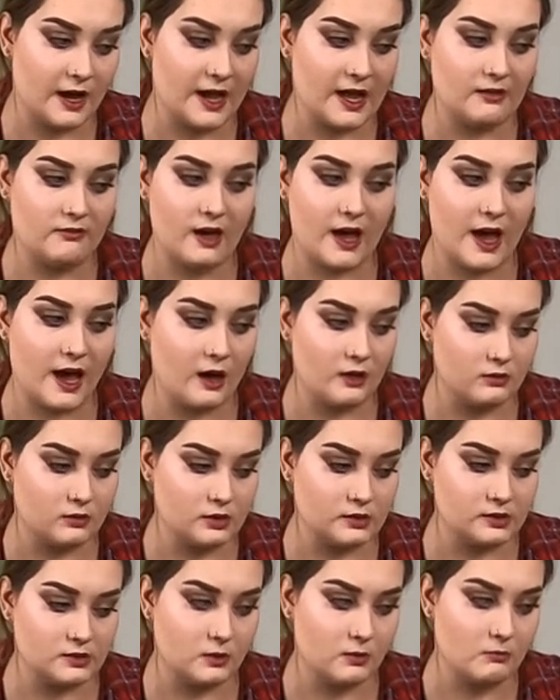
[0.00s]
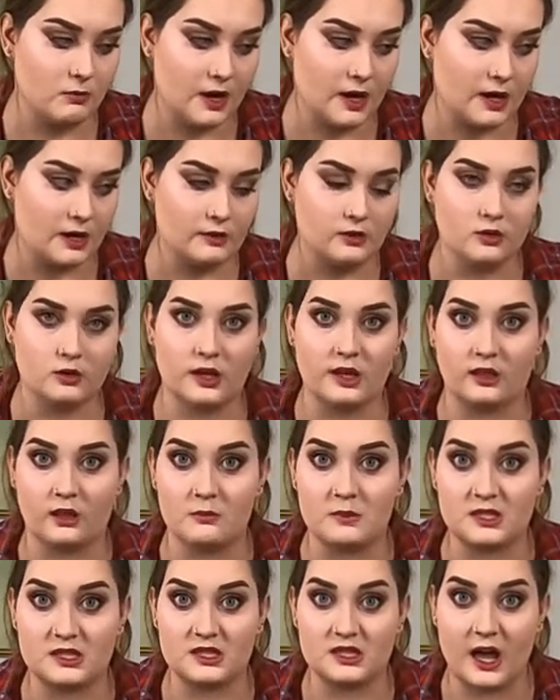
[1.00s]
I have add-ons on mine. They're like,
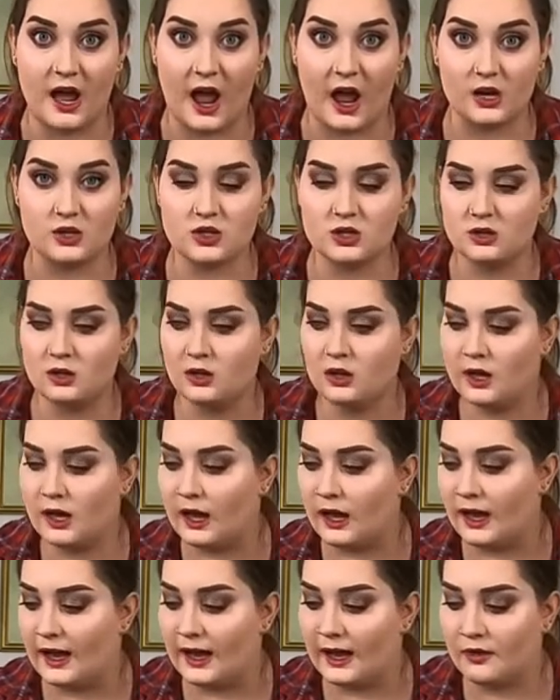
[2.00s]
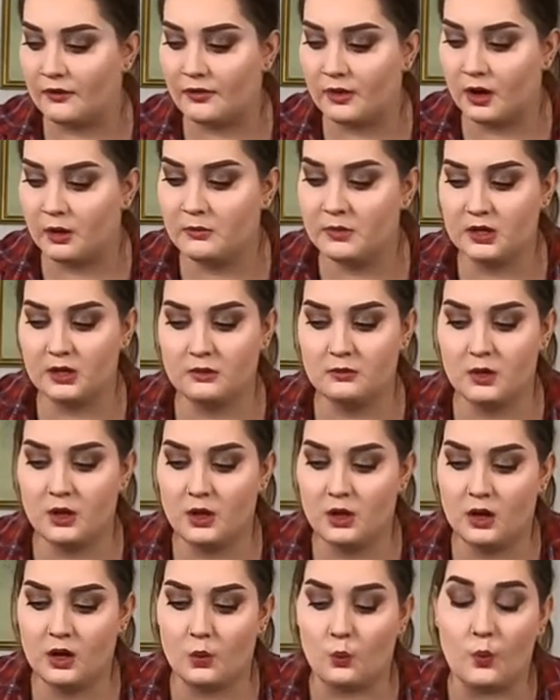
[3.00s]
let me snatch. A half helmet,
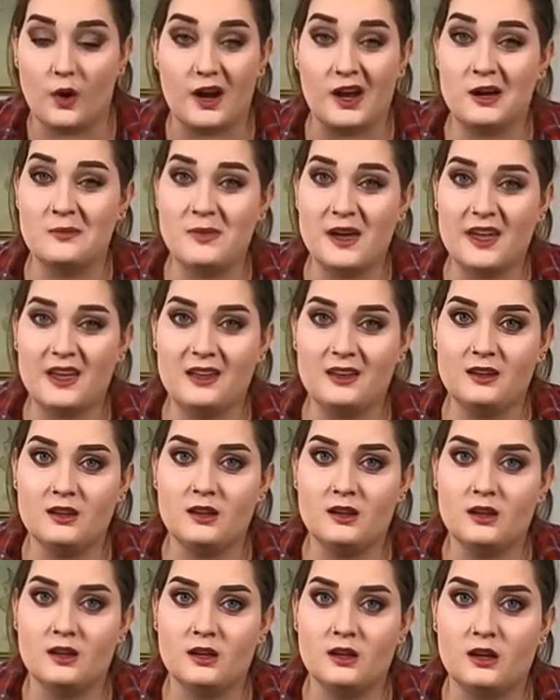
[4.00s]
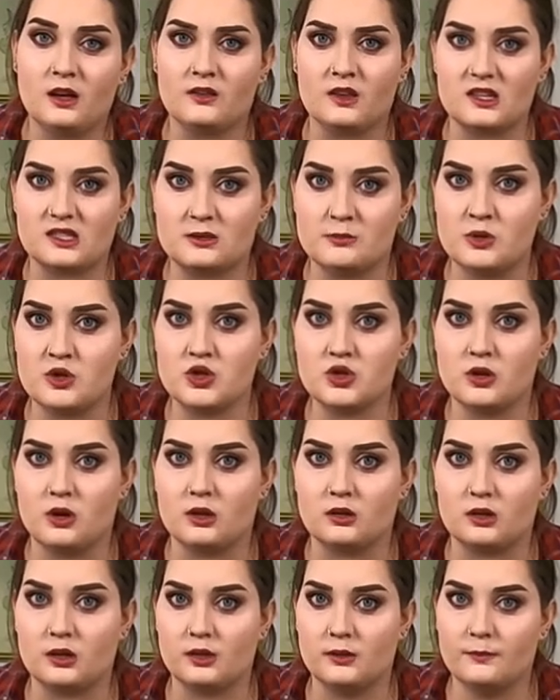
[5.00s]
where I'm at, unless I'm in
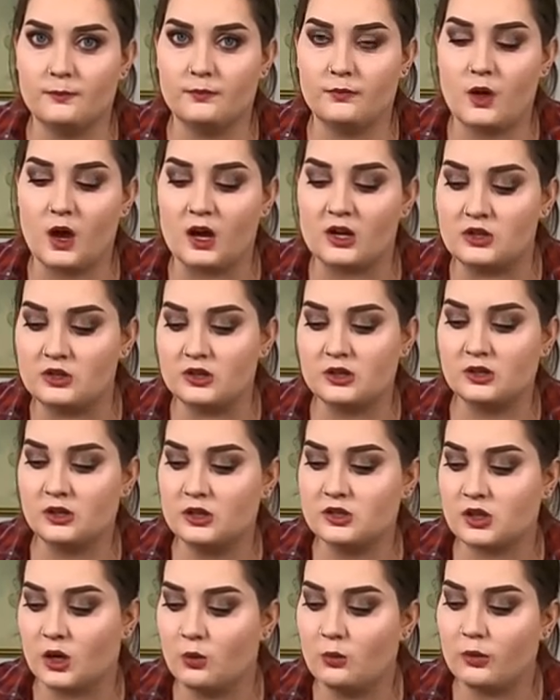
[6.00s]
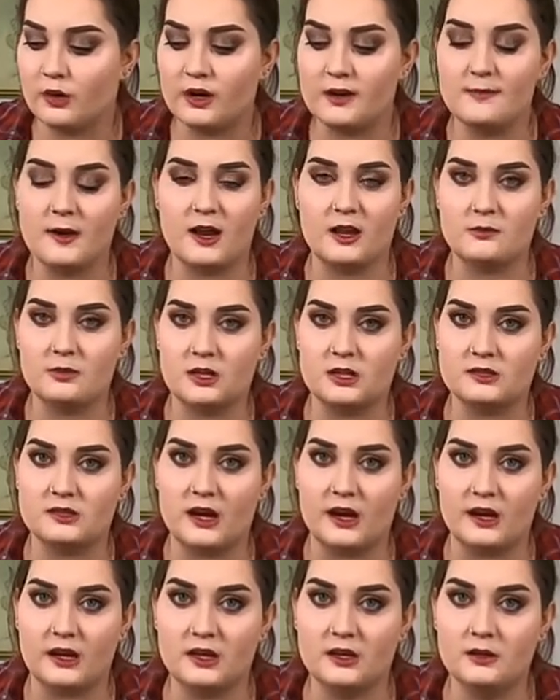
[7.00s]
Charlotte, I generally don't worry about it being
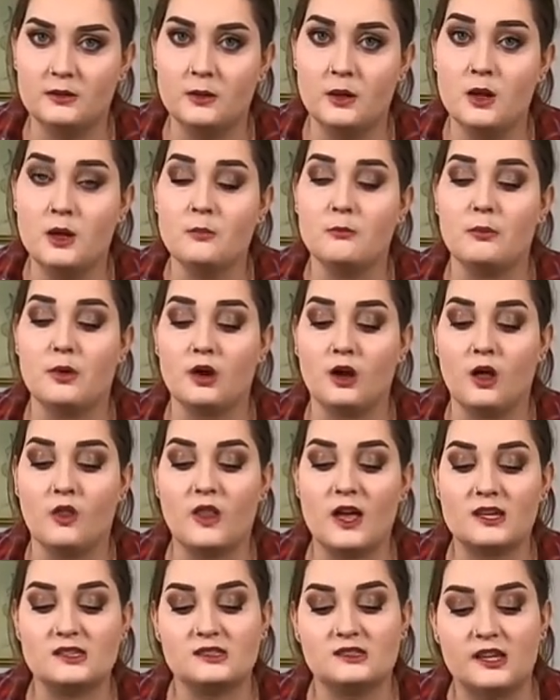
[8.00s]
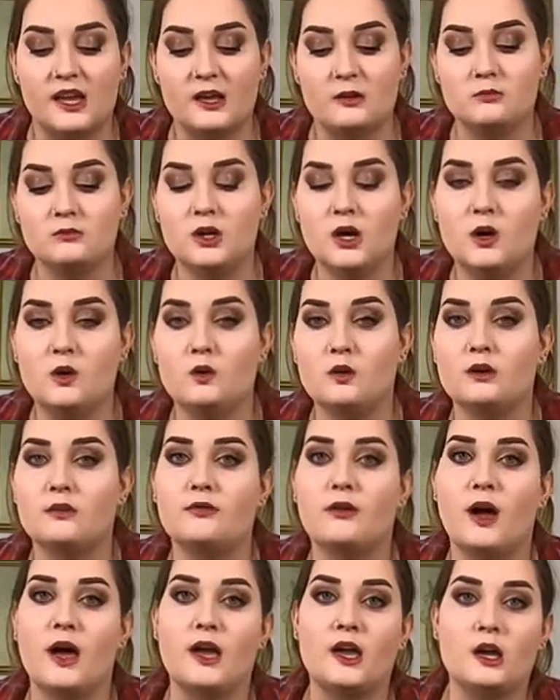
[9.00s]
taken. But on that same note,
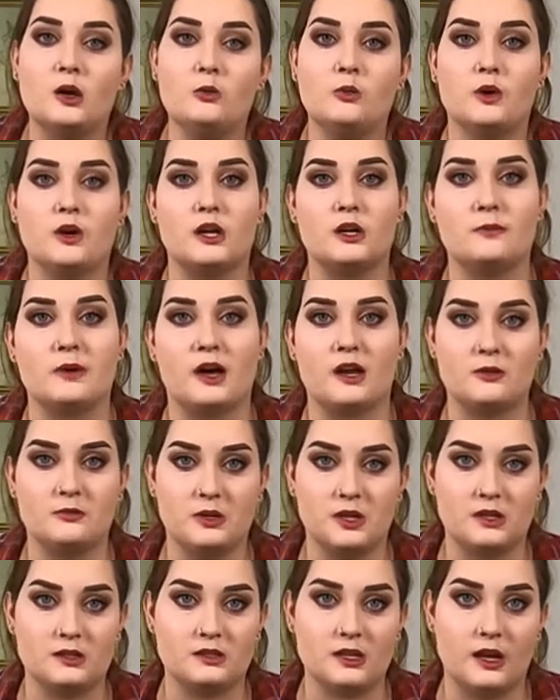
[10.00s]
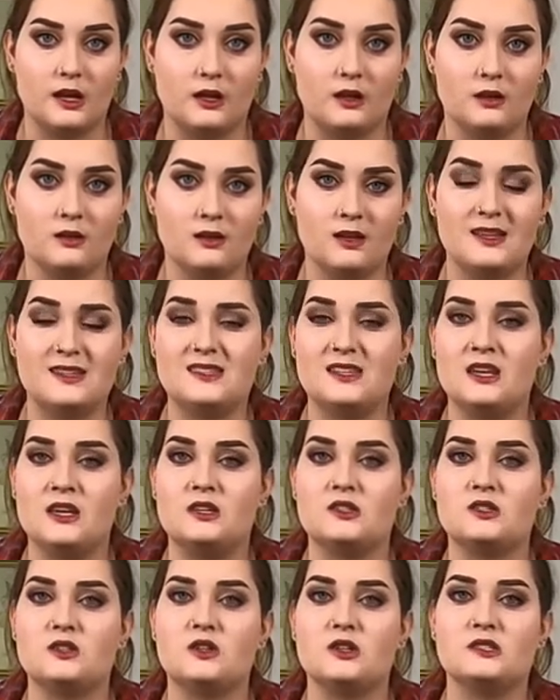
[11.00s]
if I am worried about it being taken, it's
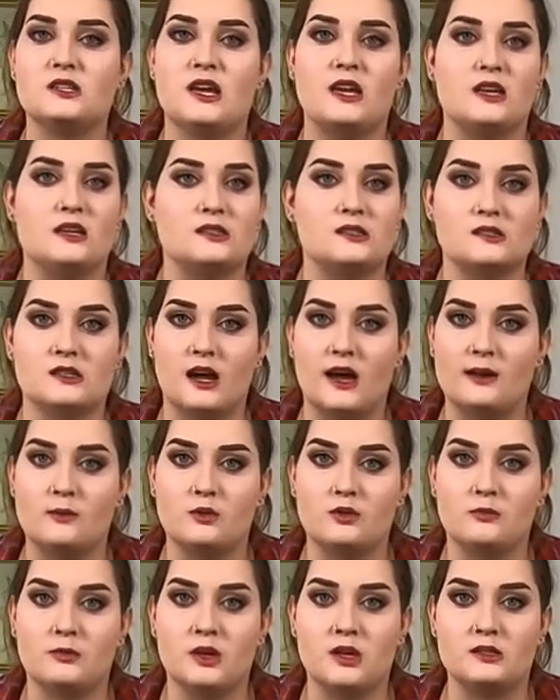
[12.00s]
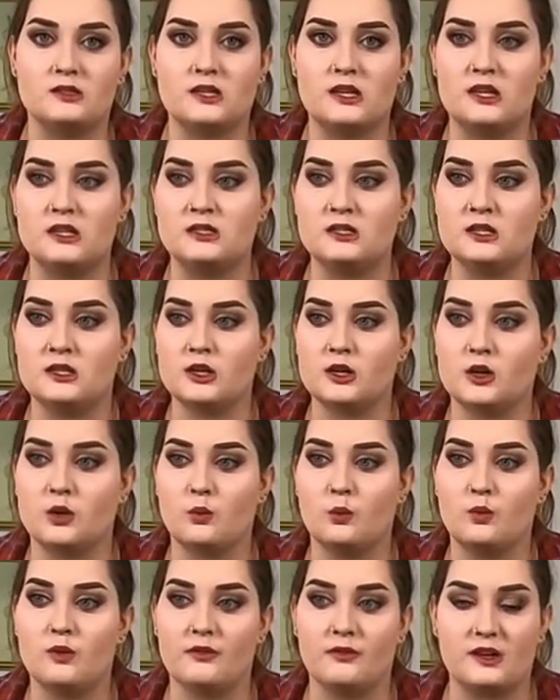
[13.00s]
easier to take inside with me. It's
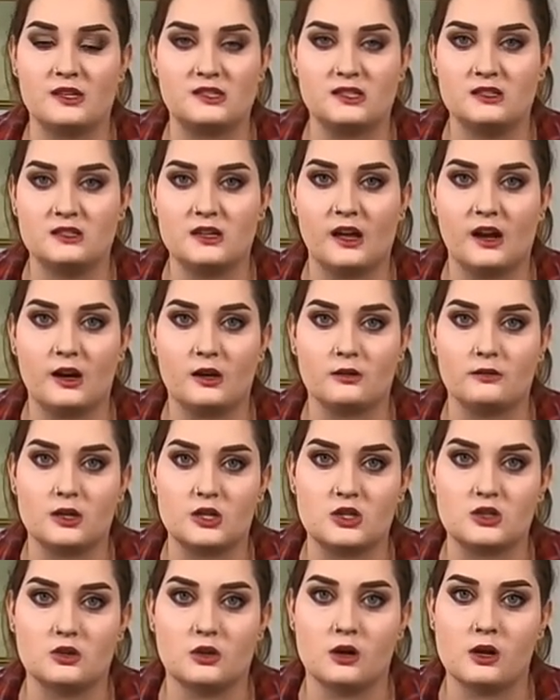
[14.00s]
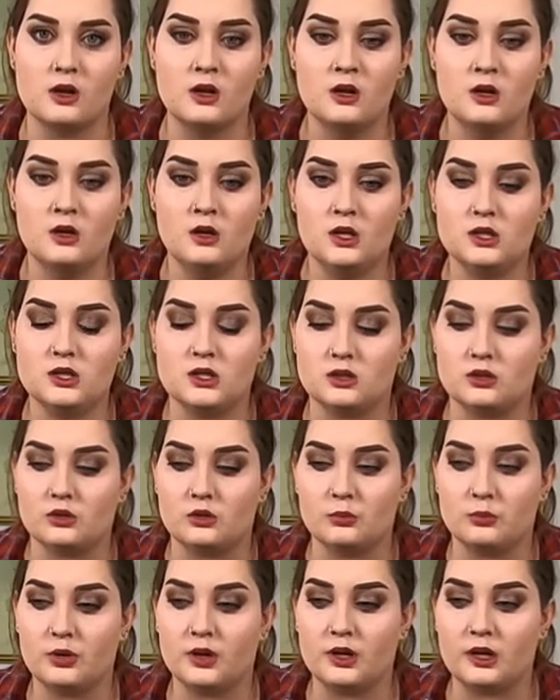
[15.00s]
easier if I sit down at a restaurant
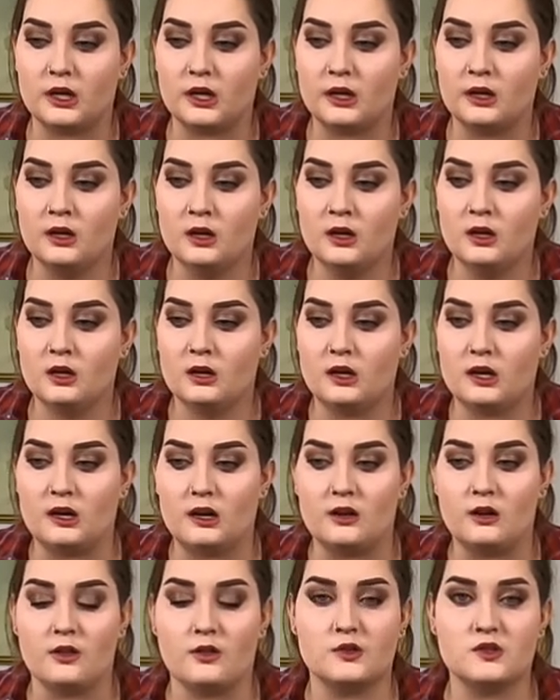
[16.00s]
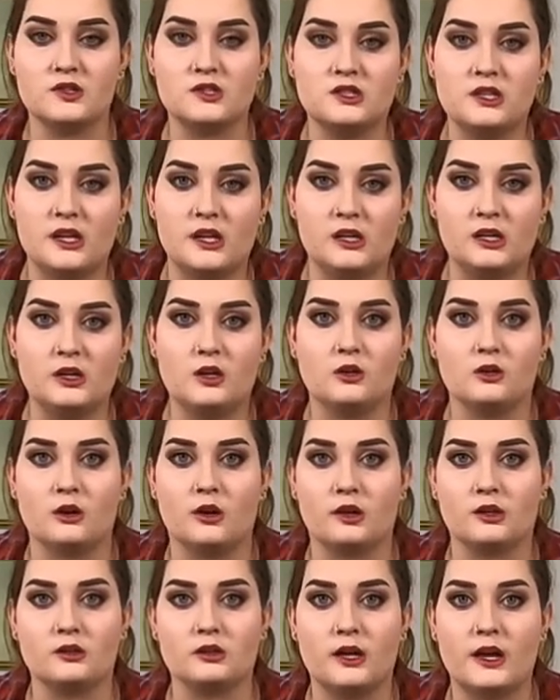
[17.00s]
to put it in another seat or
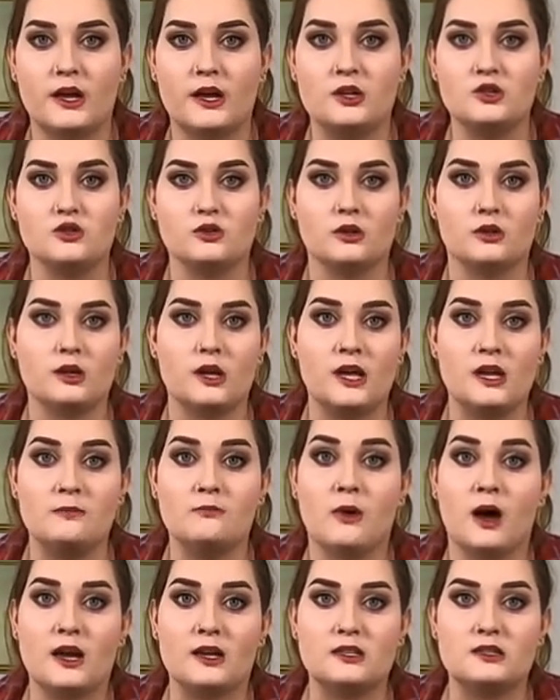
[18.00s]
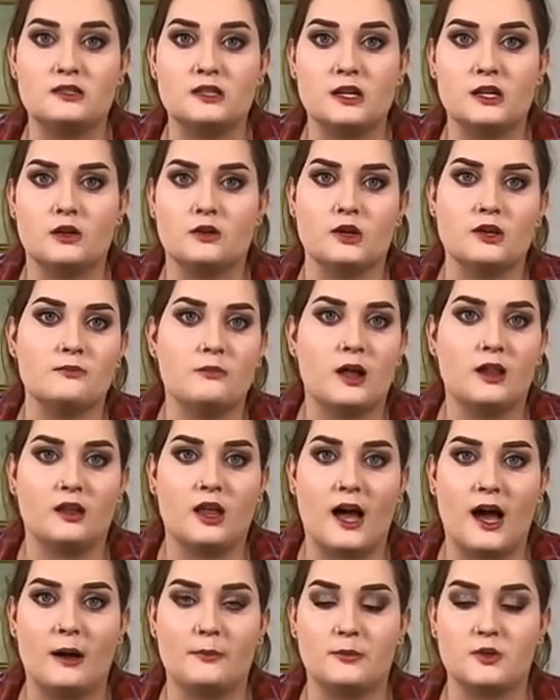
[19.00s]
on a ledge or in my seat or in my
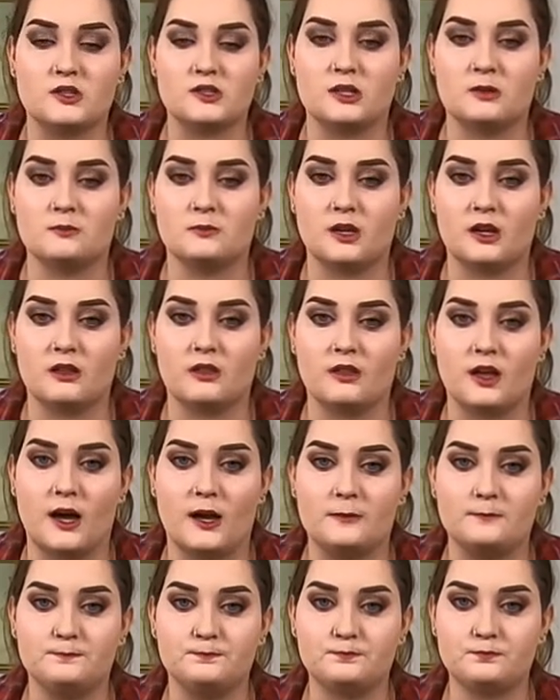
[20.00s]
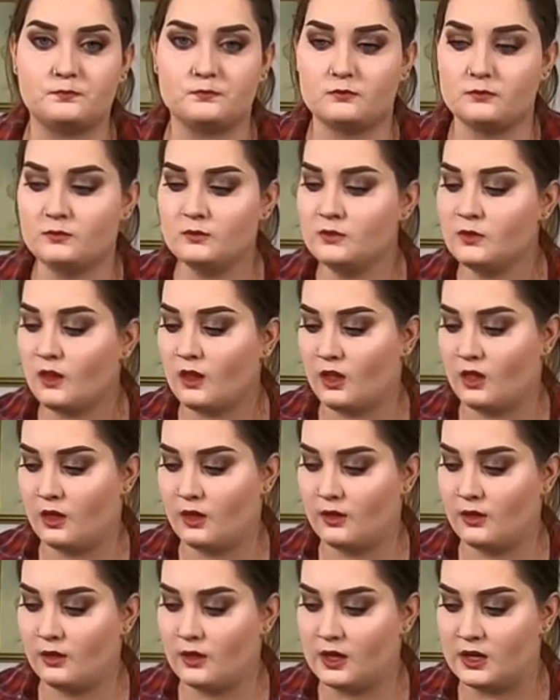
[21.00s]
lap or something like that,
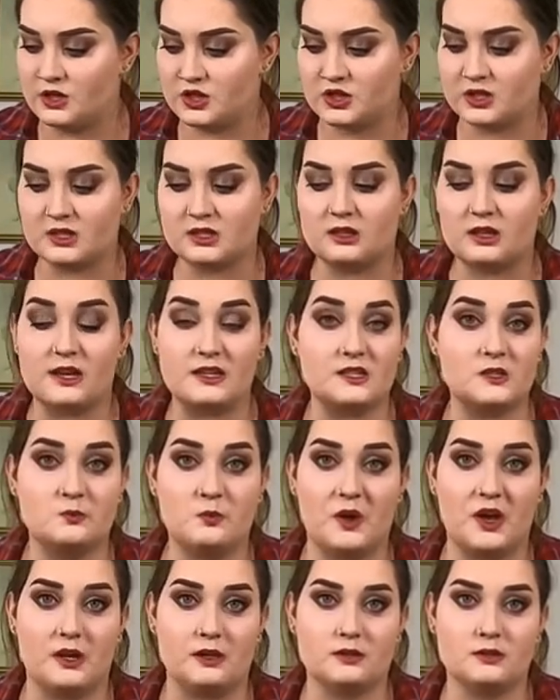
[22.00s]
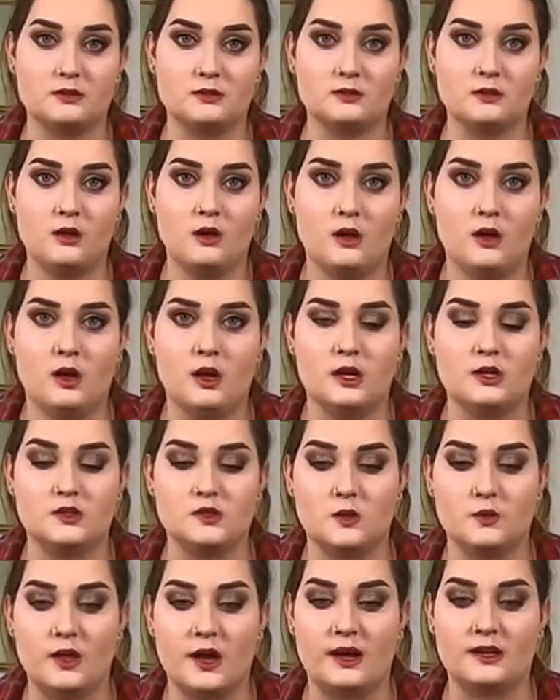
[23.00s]
it's just less space. And
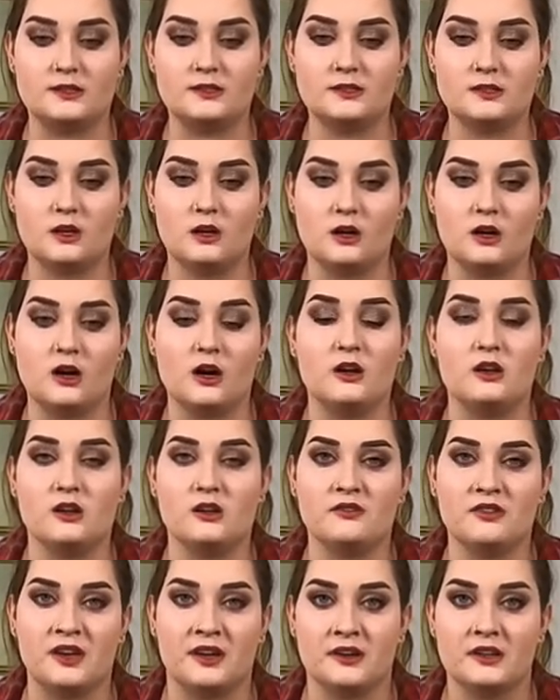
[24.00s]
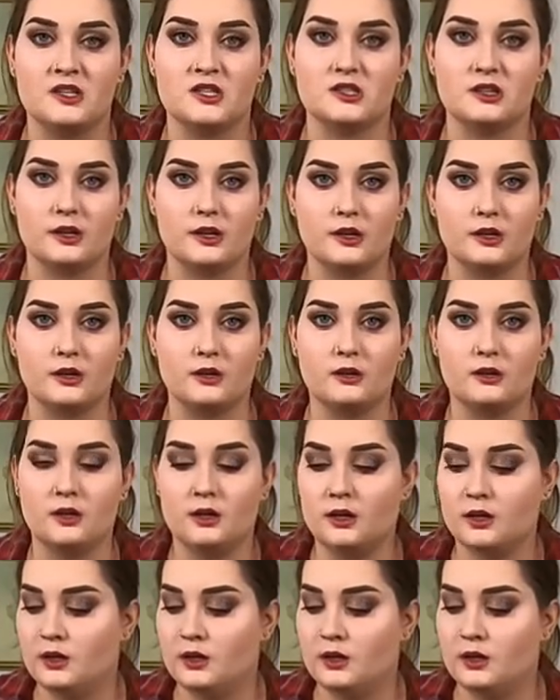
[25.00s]
so that's uh, an advantage there.